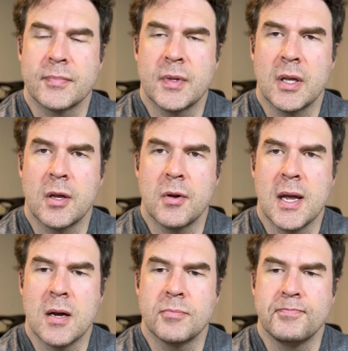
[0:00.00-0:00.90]
and go
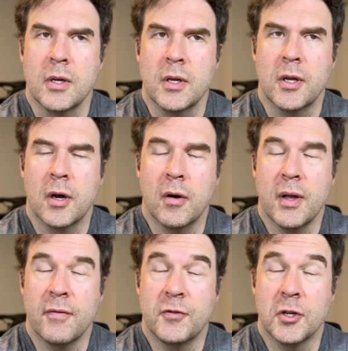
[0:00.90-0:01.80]
down? You know,
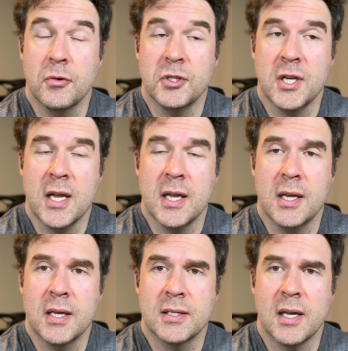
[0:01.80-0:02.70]
if Joe Shane
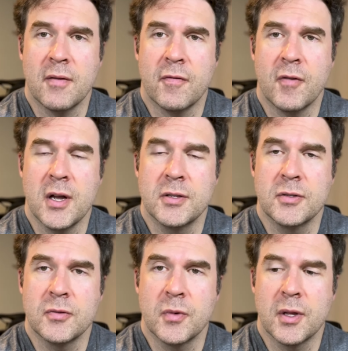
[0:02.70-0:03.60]
is not
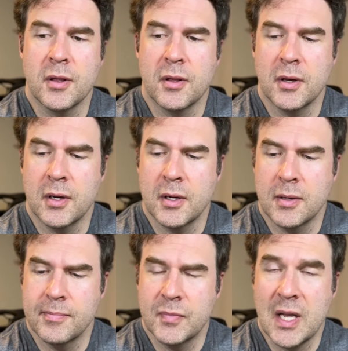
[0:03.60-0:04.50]
friends with
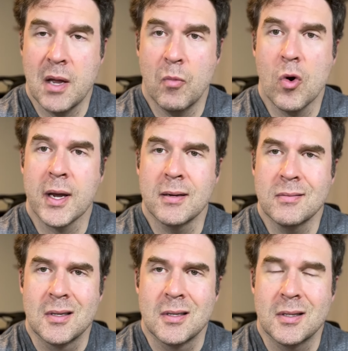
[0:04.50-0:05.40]
Dan
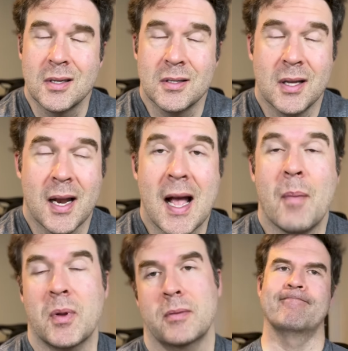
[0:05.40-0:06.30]
Morgan, does that
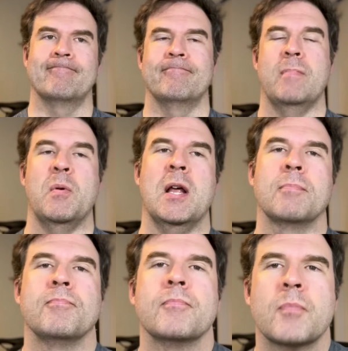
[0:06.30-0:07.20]
happen? Maybe not.
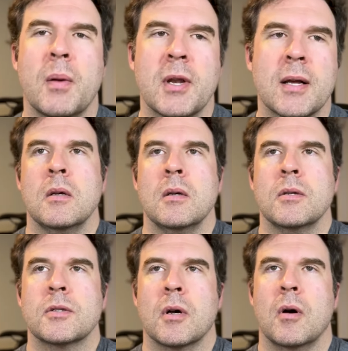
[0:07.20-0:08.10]
Probably not.
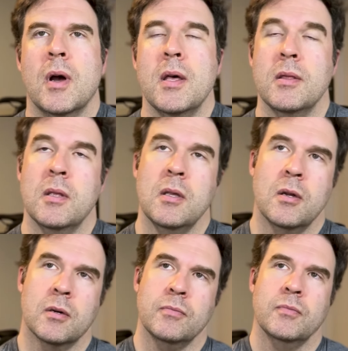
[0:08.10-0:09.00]
So, and you
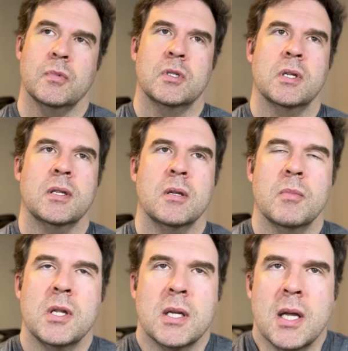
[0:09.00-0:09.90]
know, selecting
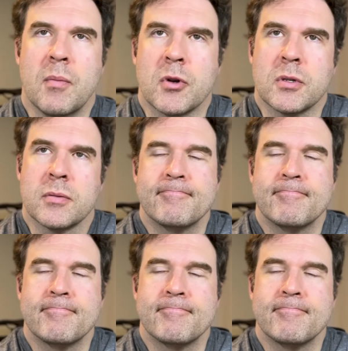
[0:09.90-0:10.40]
Malik Nabers